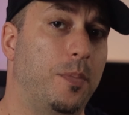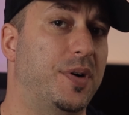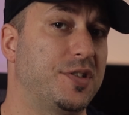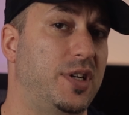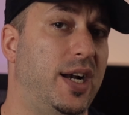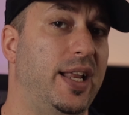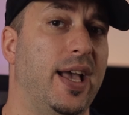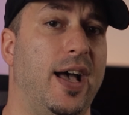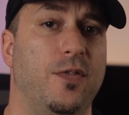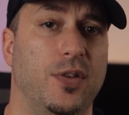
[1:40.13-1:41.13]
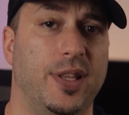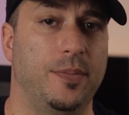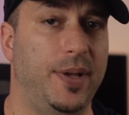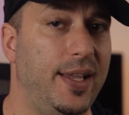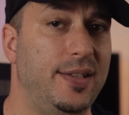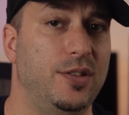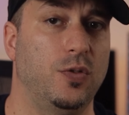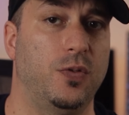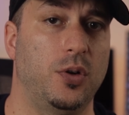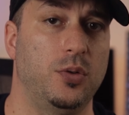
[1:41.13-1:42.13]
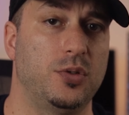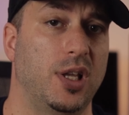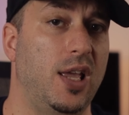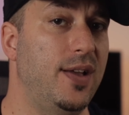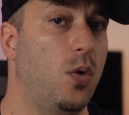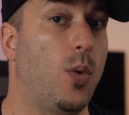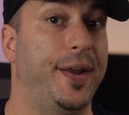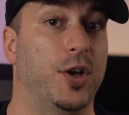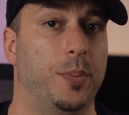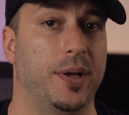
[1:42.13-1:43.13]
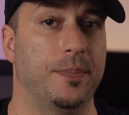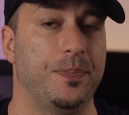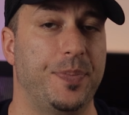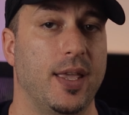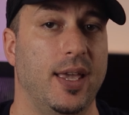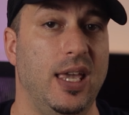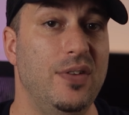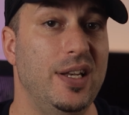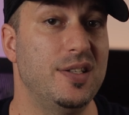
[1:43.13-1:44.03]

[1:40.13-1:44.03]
Personally, I found it very easy to focus even wide open. Even